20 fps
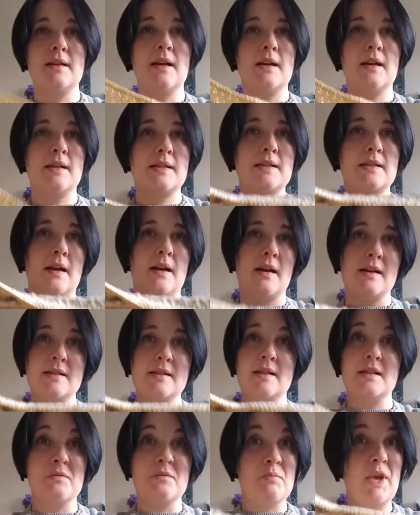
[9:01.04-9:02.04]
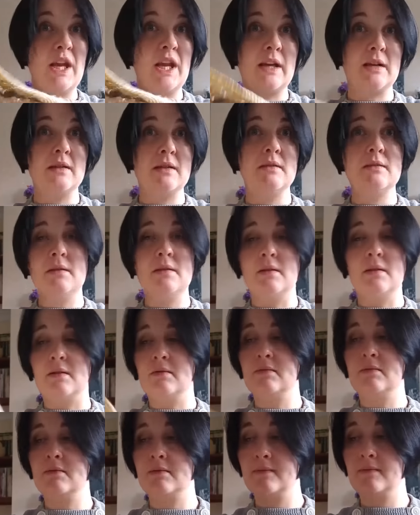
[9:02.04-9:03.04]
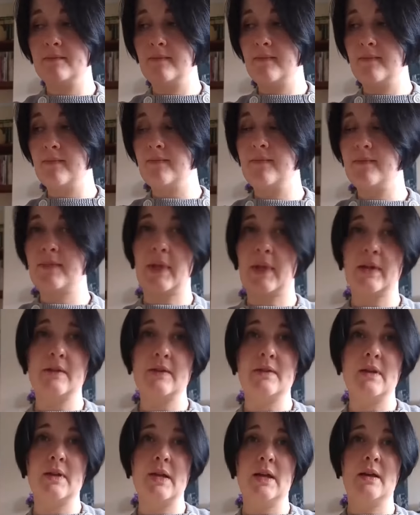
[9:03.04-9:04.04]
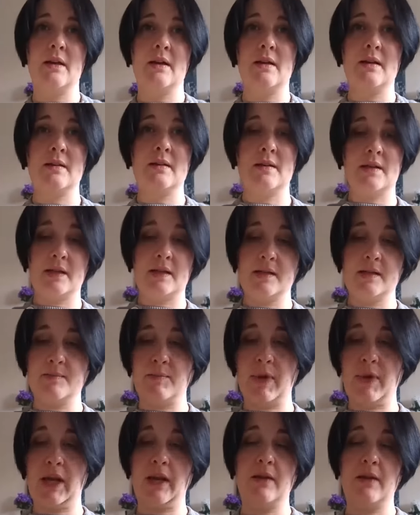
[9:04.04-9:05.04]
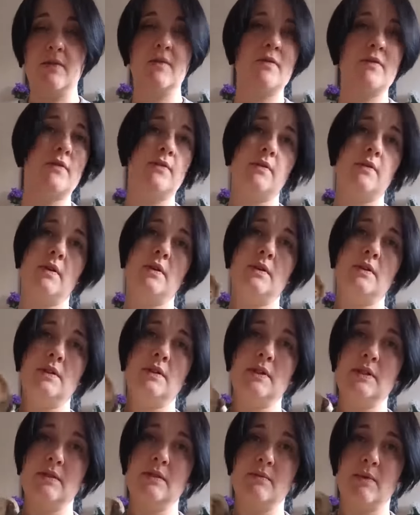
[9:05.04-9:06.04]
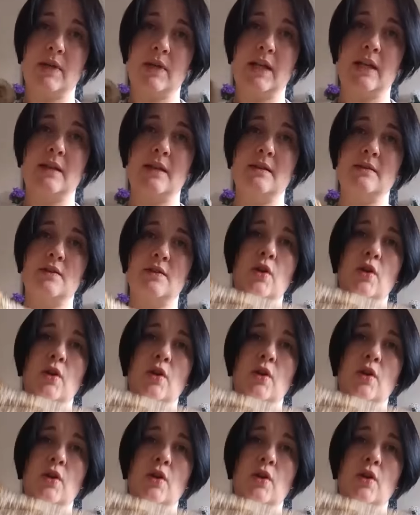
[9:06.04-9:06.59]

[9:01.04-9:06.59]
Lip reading: nice size. It's a big, you know, I think it's big enough. I don't want to get it